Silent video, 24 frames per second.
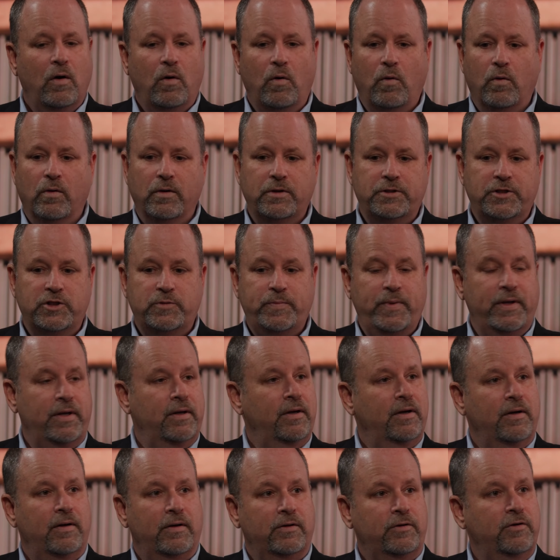or just be
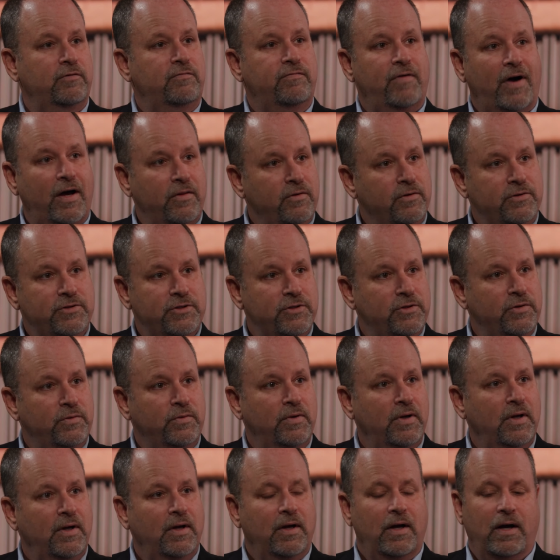a good father to.